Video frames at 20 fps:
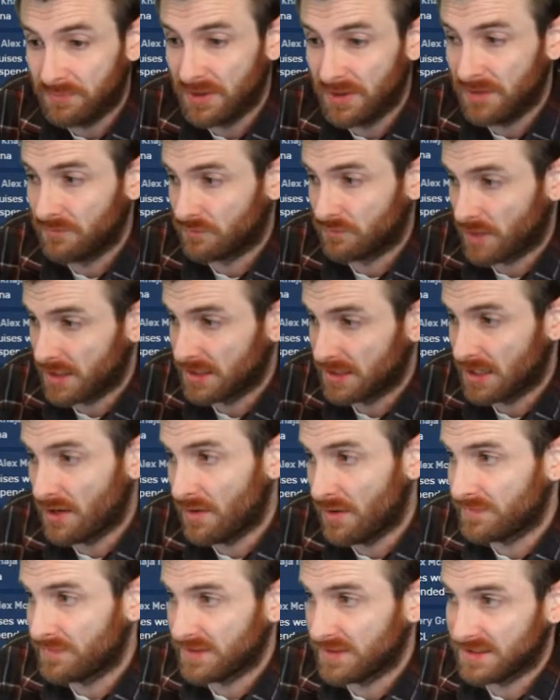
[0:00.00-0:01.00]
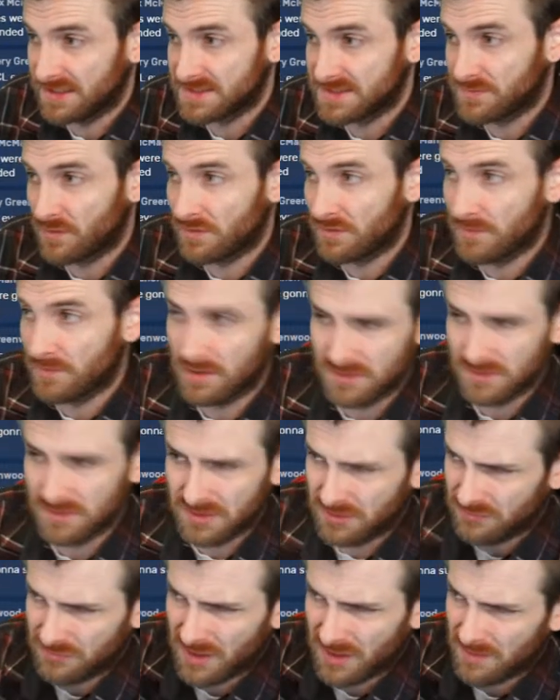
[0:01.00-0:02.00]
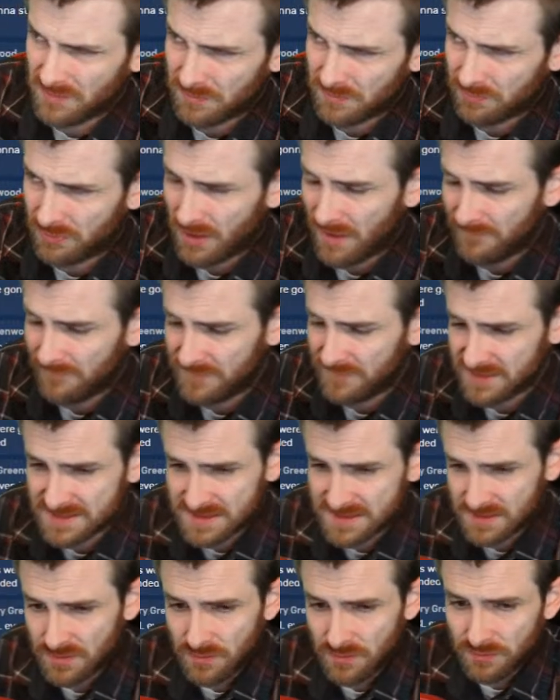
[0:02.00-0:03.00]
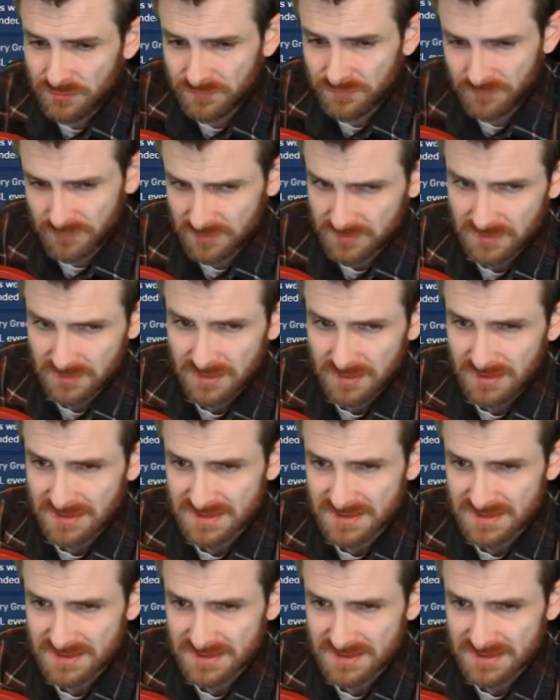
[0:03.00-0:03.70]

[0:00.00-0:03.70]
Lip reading: But right now, I'm thinking it's more about, you know, grab your profits and hold for